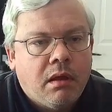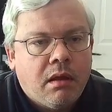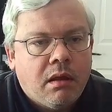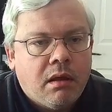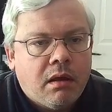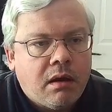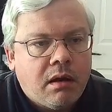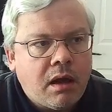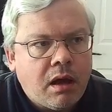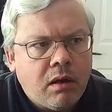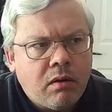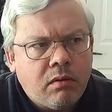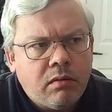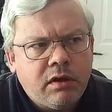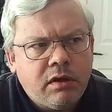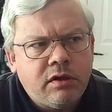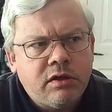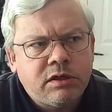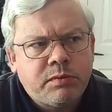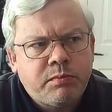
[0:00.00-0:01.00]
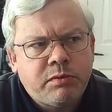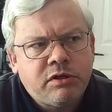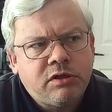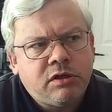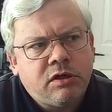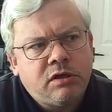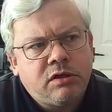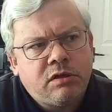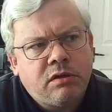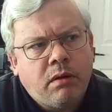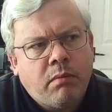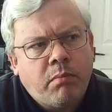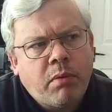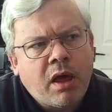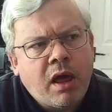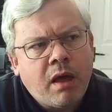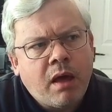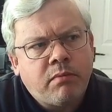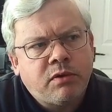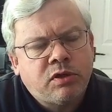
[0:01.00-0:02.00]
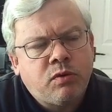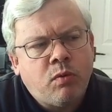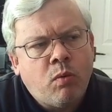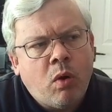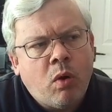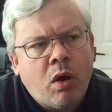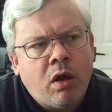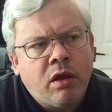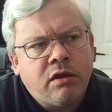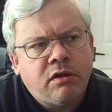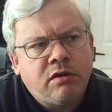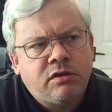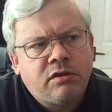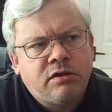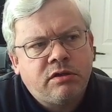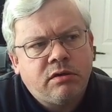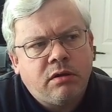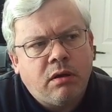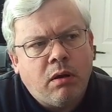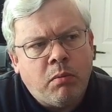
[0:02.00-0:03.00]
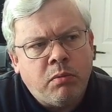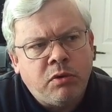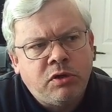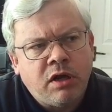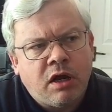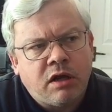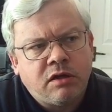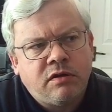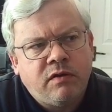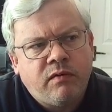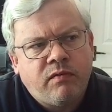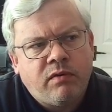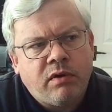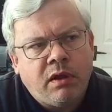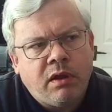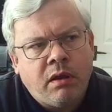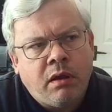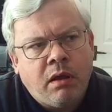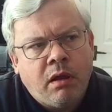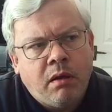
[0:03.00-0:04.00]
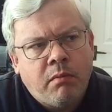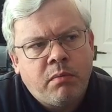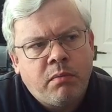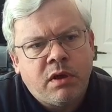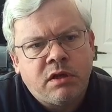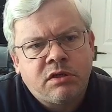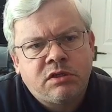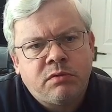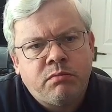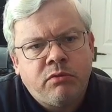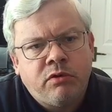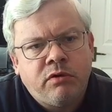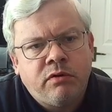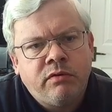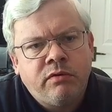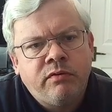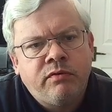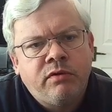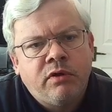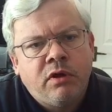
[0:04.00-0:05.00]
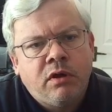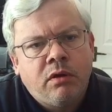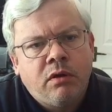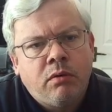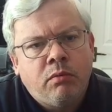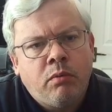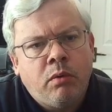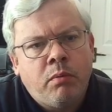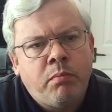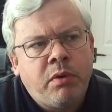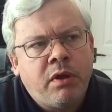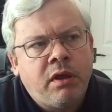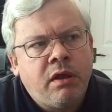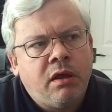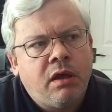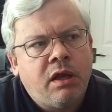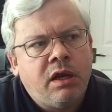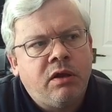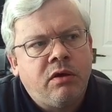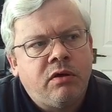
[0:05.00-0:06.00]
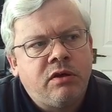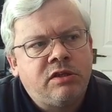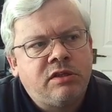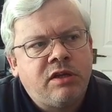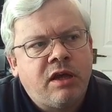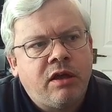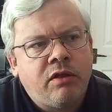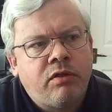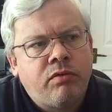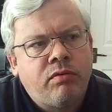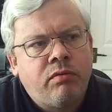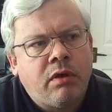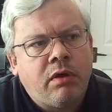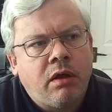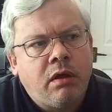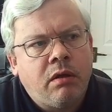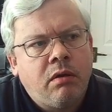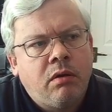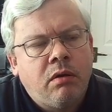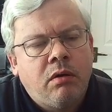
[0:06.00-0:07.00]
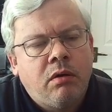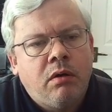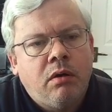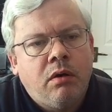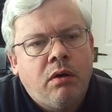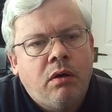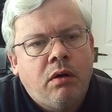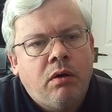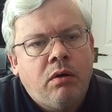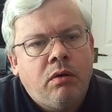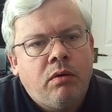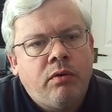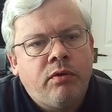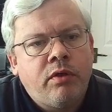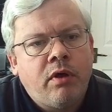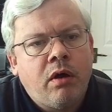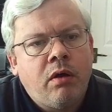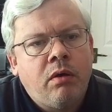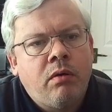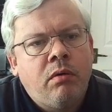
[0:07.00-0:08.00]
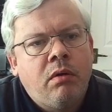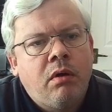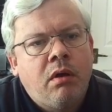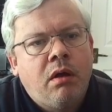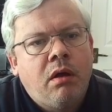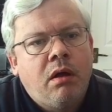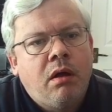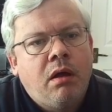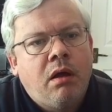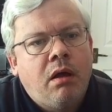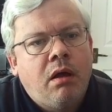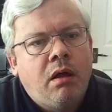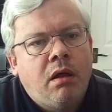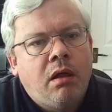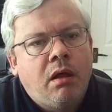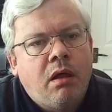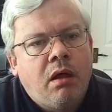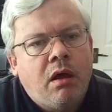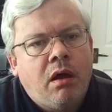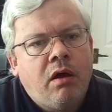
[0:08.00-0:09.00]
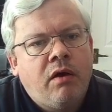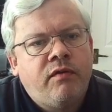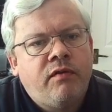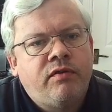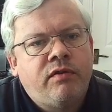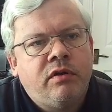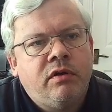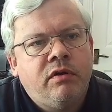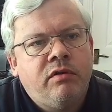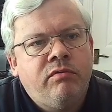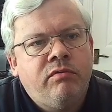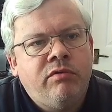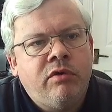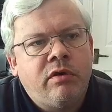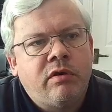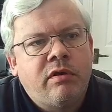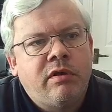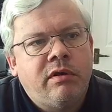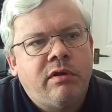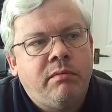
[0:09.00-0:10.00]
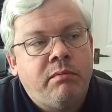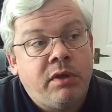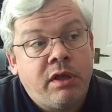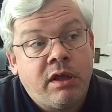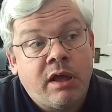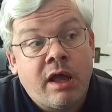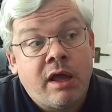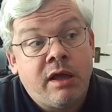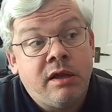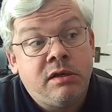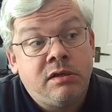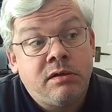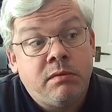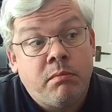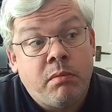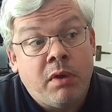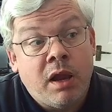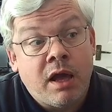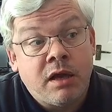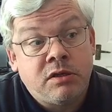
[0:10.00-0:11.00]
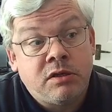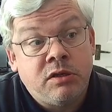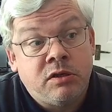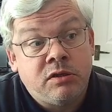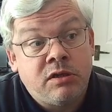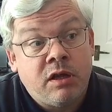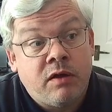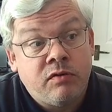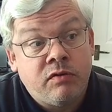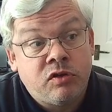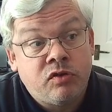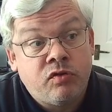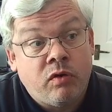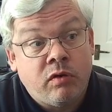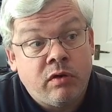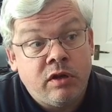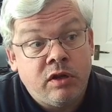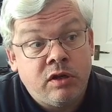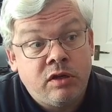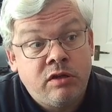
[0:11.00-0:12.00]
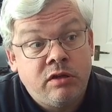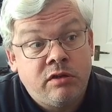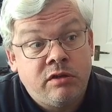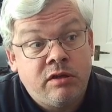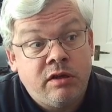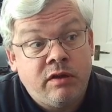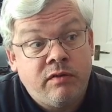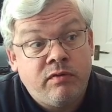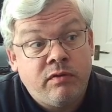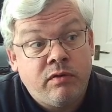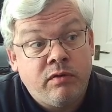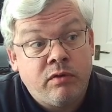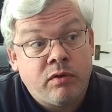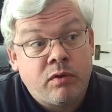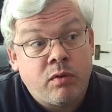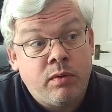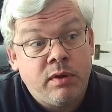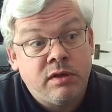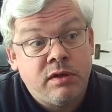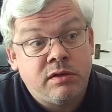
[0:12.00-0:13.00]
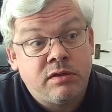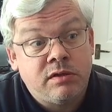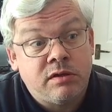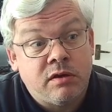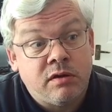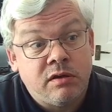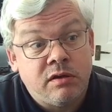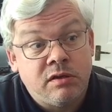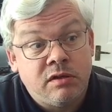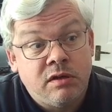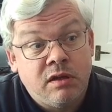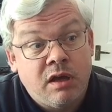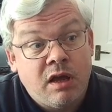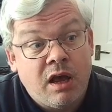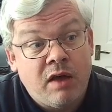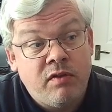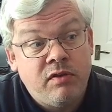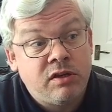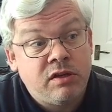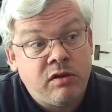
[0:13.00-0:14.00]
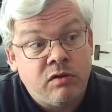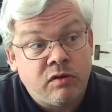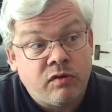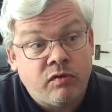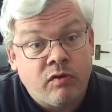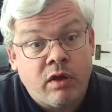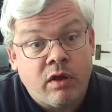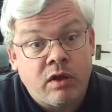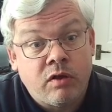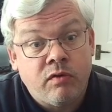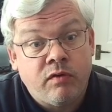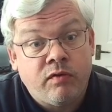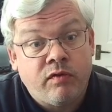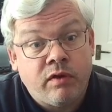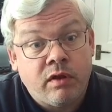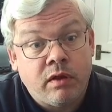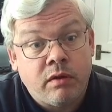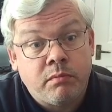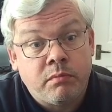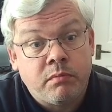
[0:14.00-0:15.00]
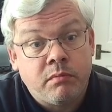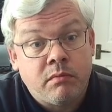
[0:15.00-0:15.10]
Now, in this position, perhaps white's objectively best move would be knight a3, although after rook b8, black does have a strong initiative on the queen side, and this looks very good for him.